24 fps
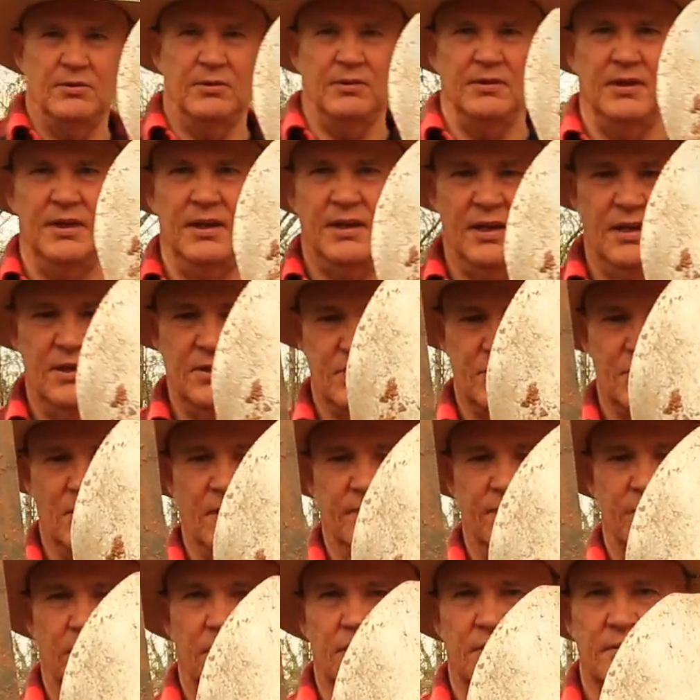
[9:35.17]
to a digging
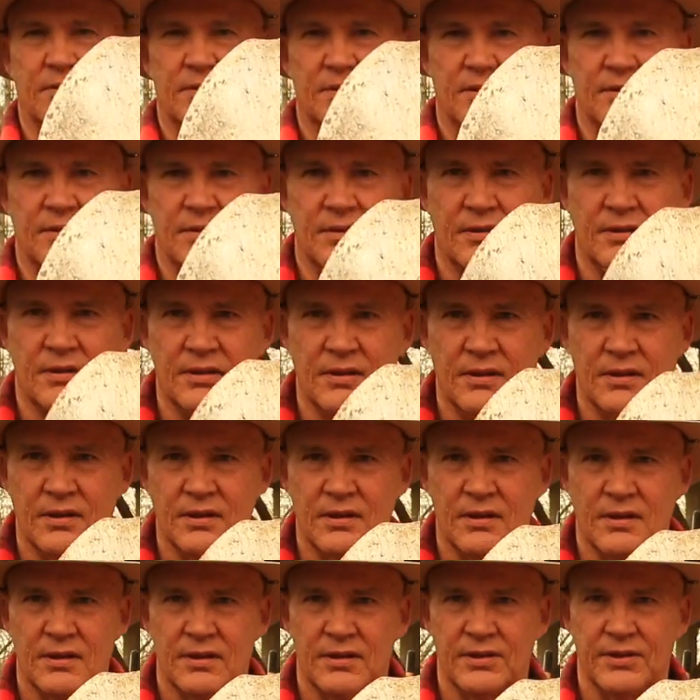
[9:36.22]
shovel,
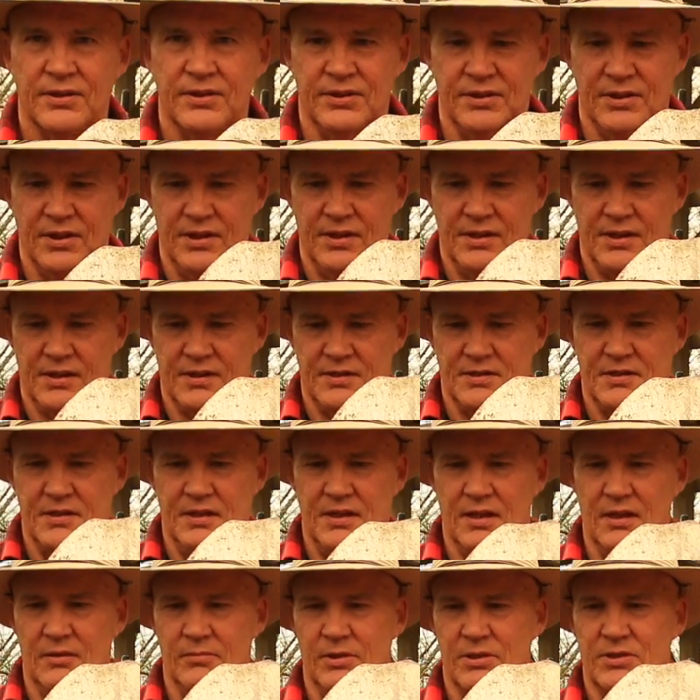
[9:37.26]
you know, you can
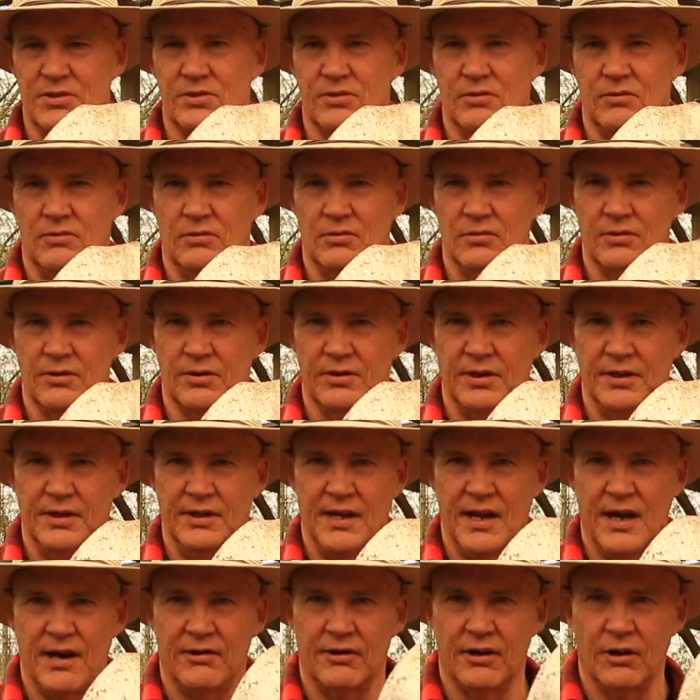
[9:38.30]
see how much longer and
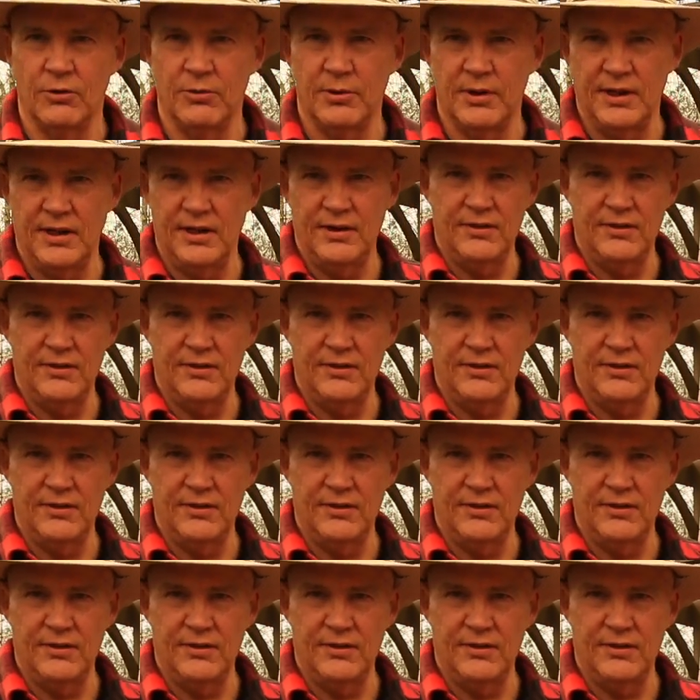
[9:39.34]
narrow it